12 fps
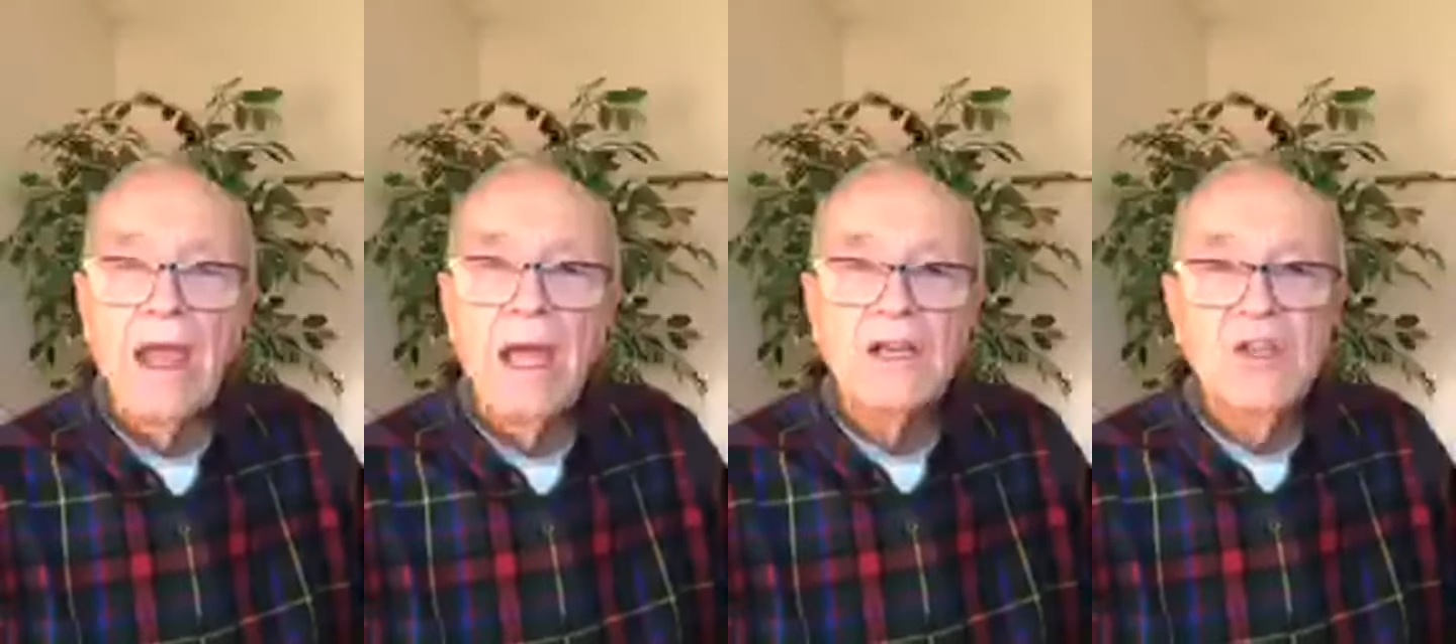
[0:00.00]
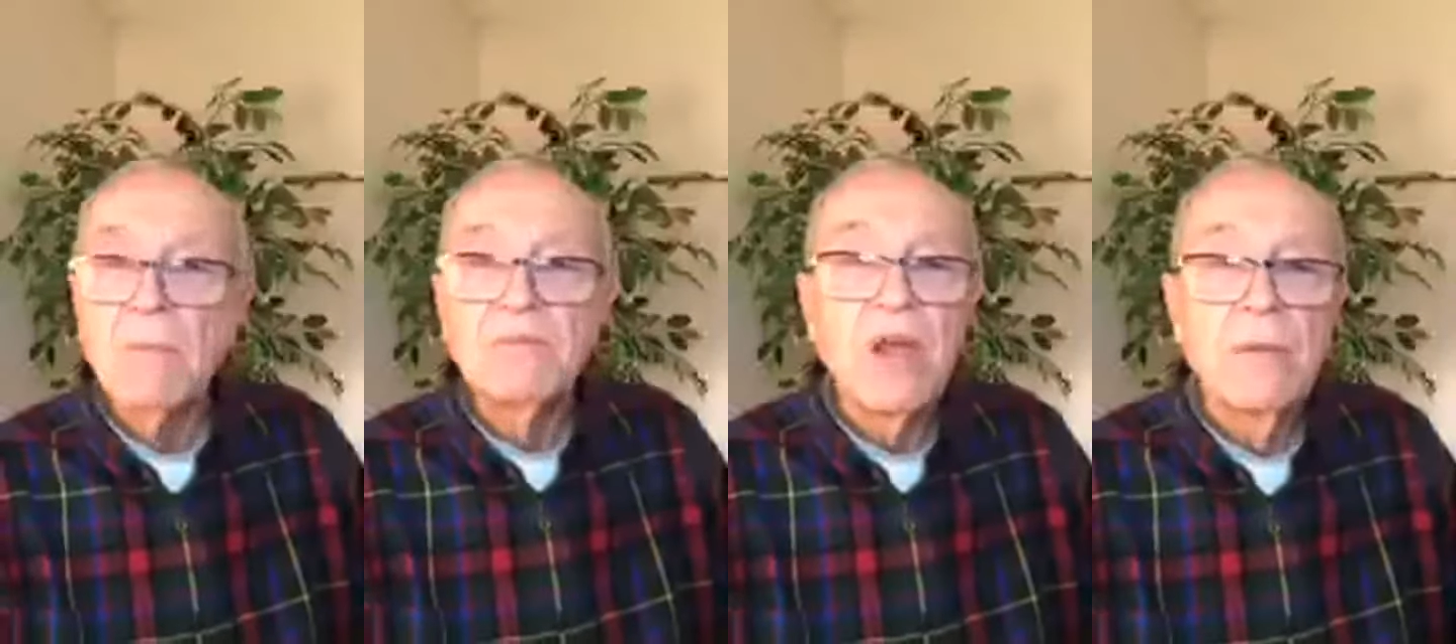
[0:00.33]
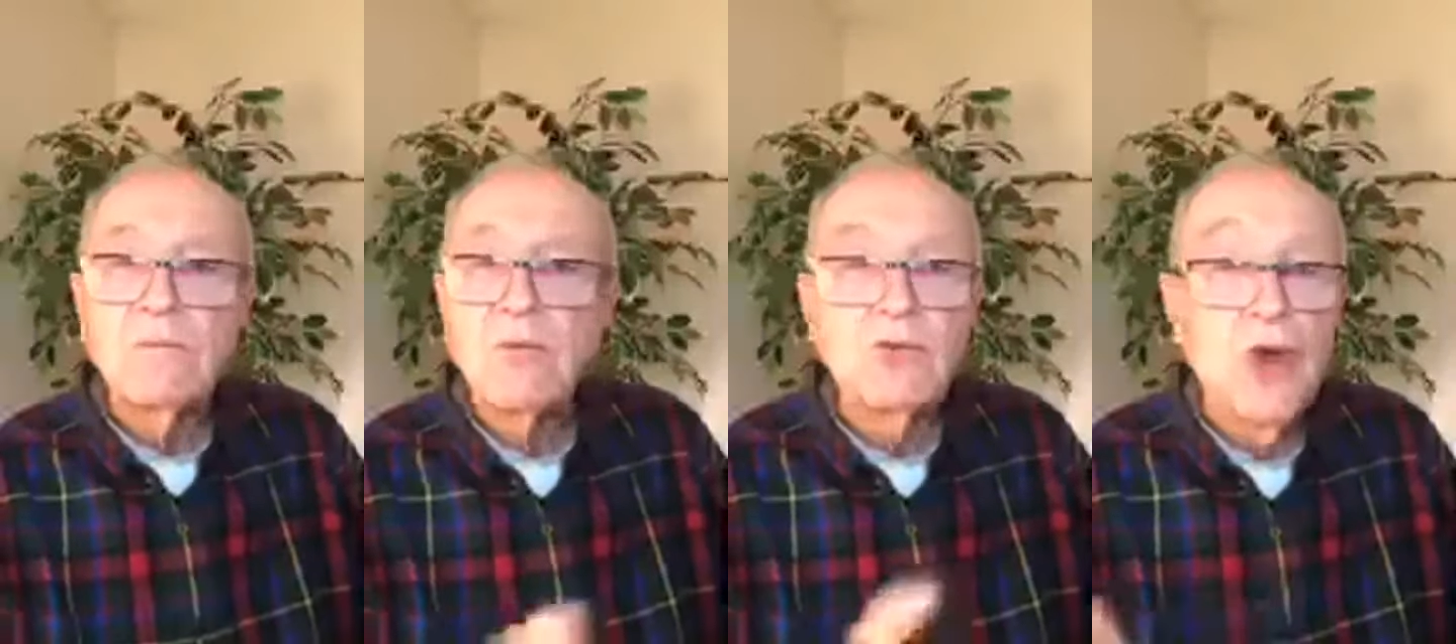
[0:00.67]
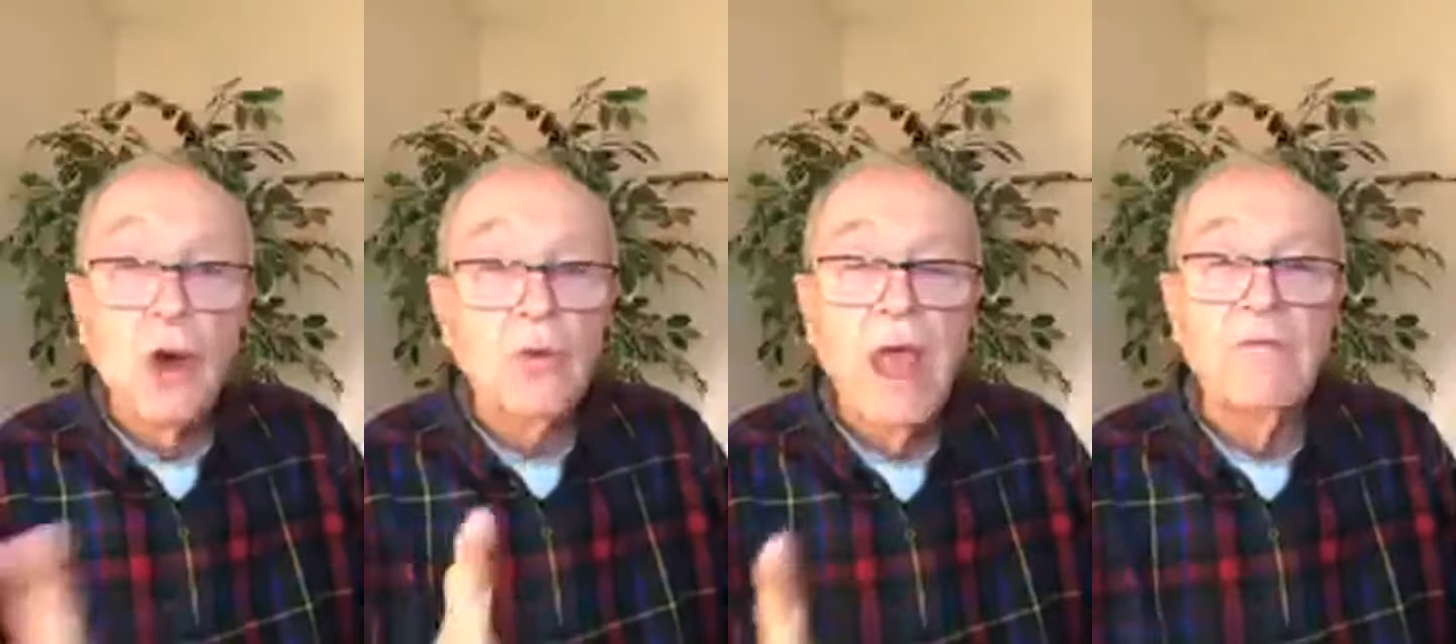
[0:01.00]
sometimes you
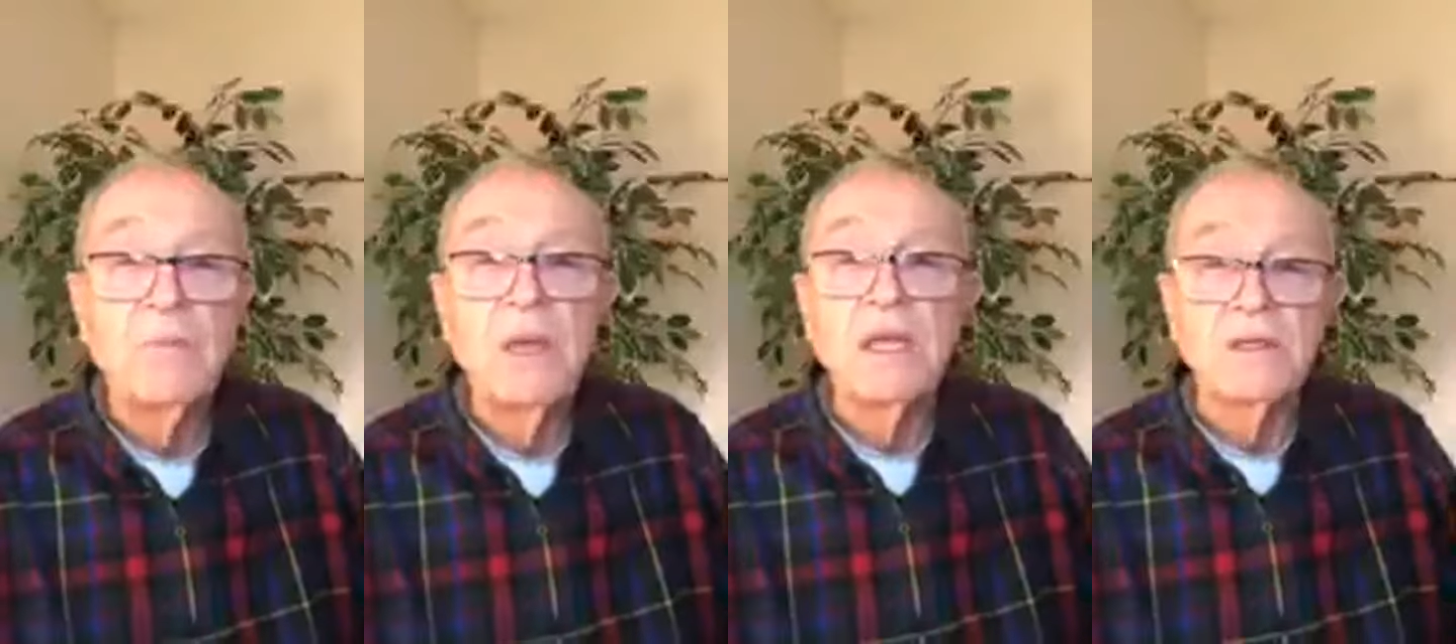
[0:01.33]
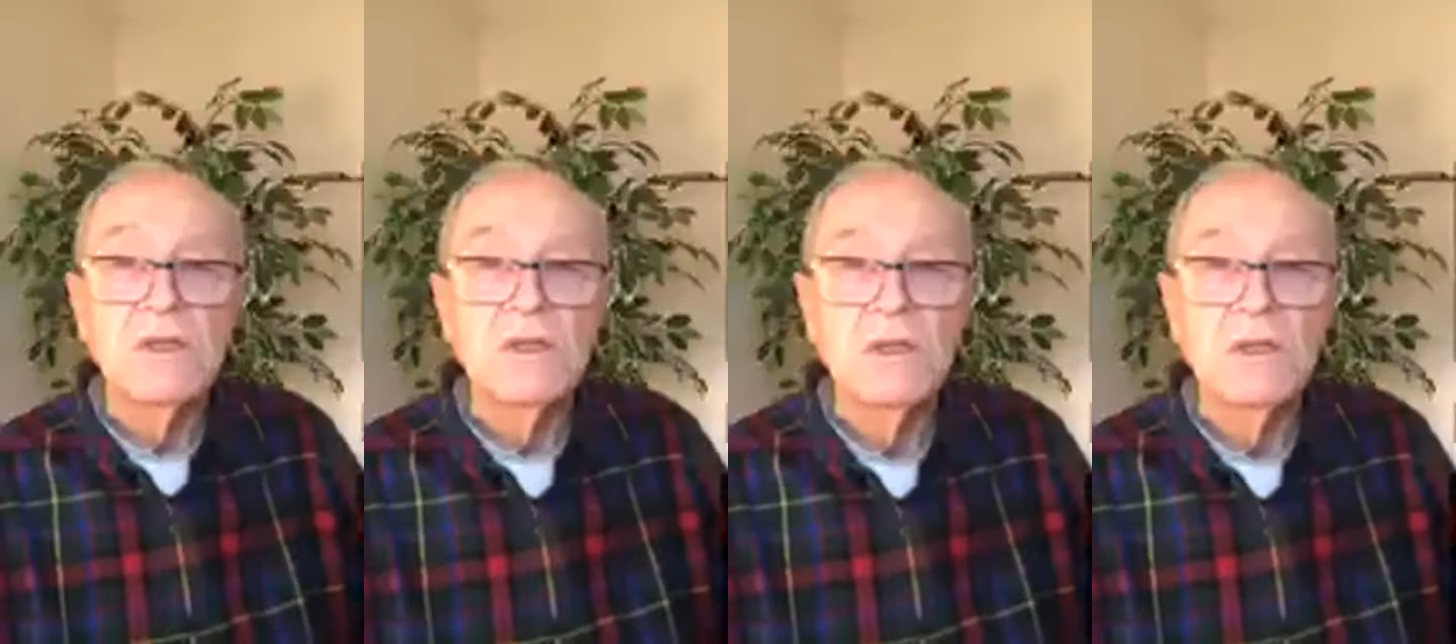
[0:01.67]
don't have peace.